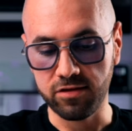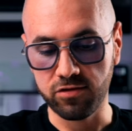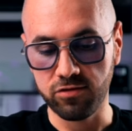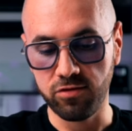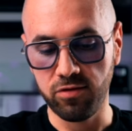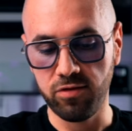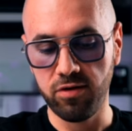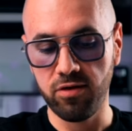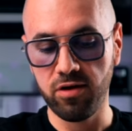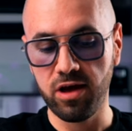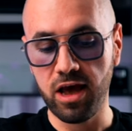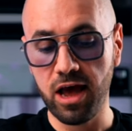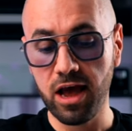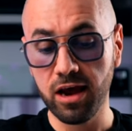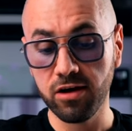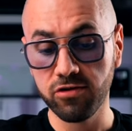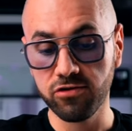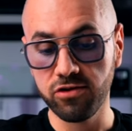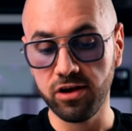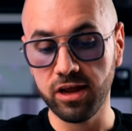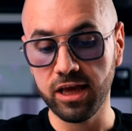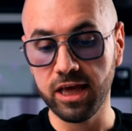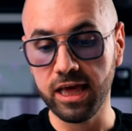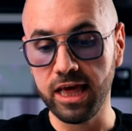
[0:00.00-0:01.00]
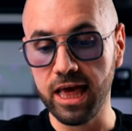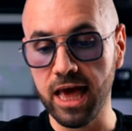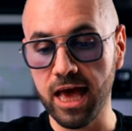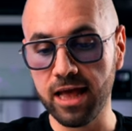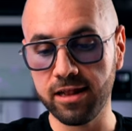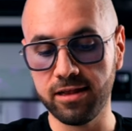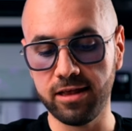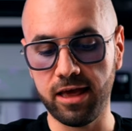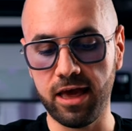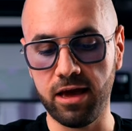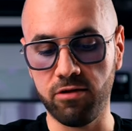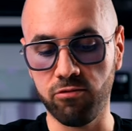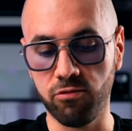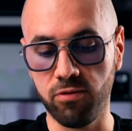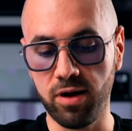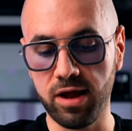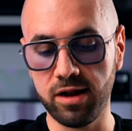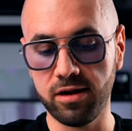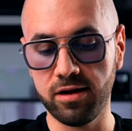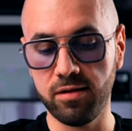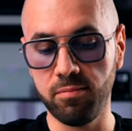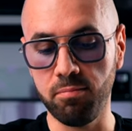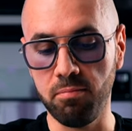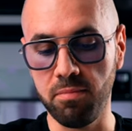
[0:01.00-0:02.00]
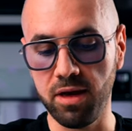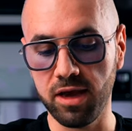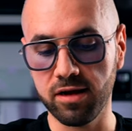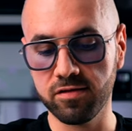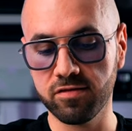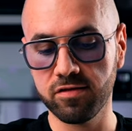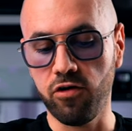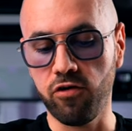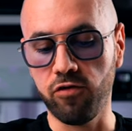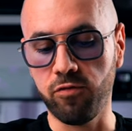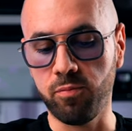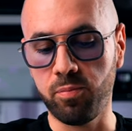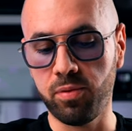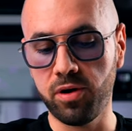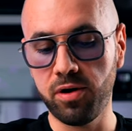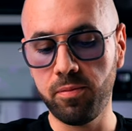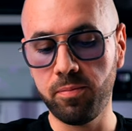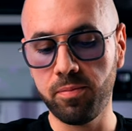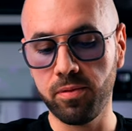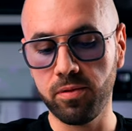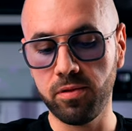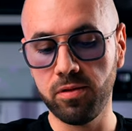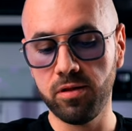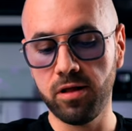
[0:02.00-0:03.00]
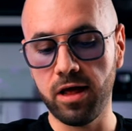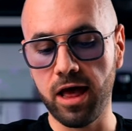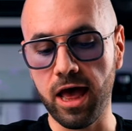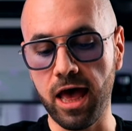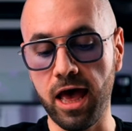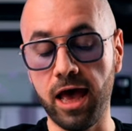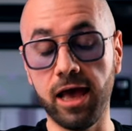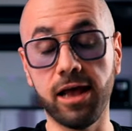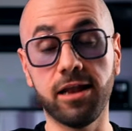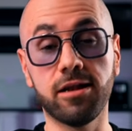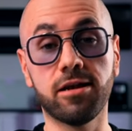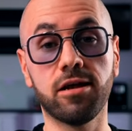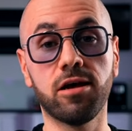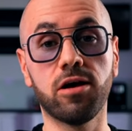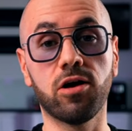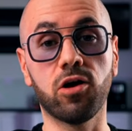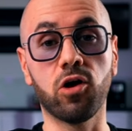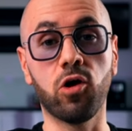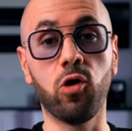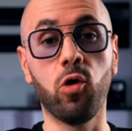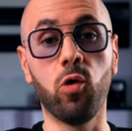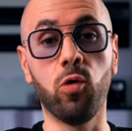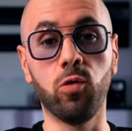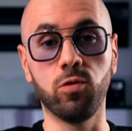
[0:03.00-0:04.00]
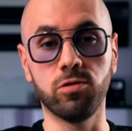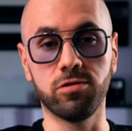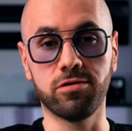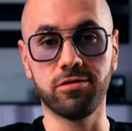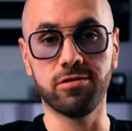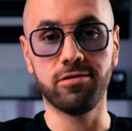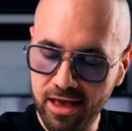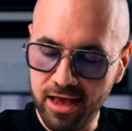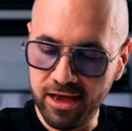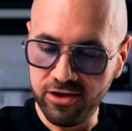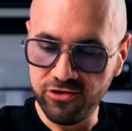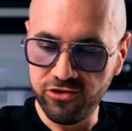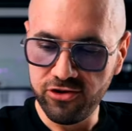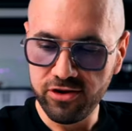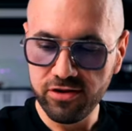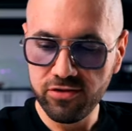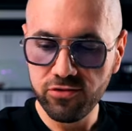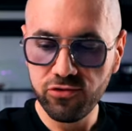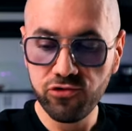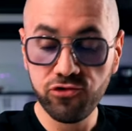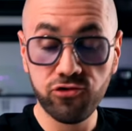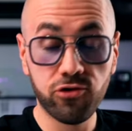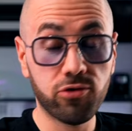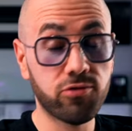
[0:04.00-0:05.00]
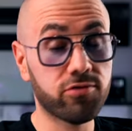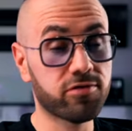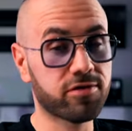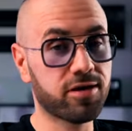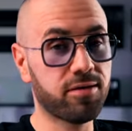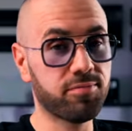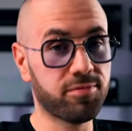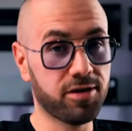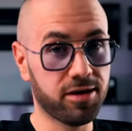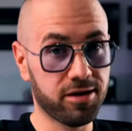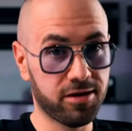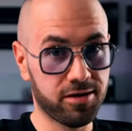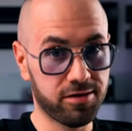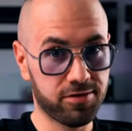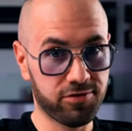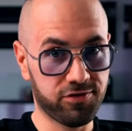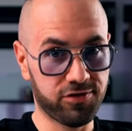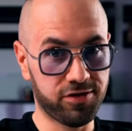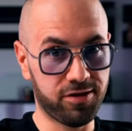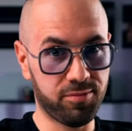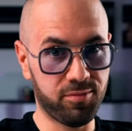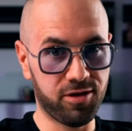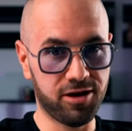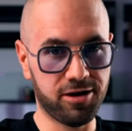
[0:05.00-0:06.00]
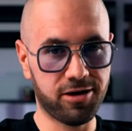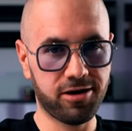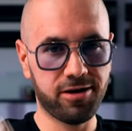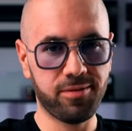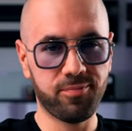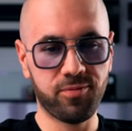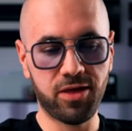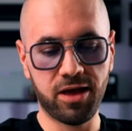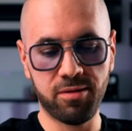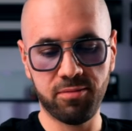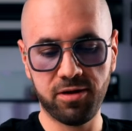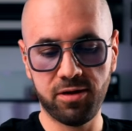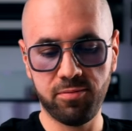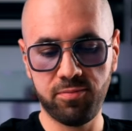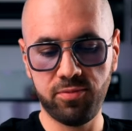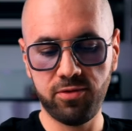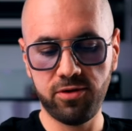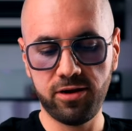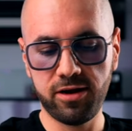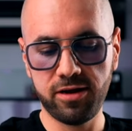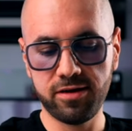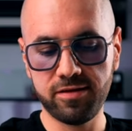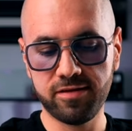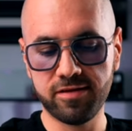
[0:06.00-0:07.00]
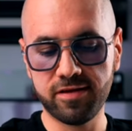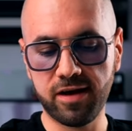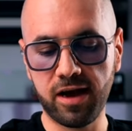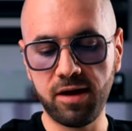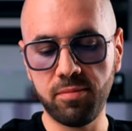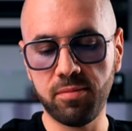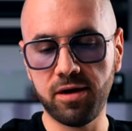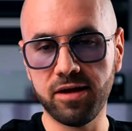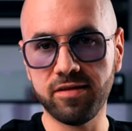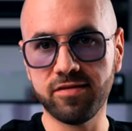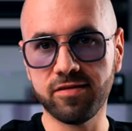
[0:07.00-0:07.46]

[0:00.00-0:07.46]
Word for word: So you actually get a random mix of purple and gold. And just to show you something similar, I'm gonna put it side by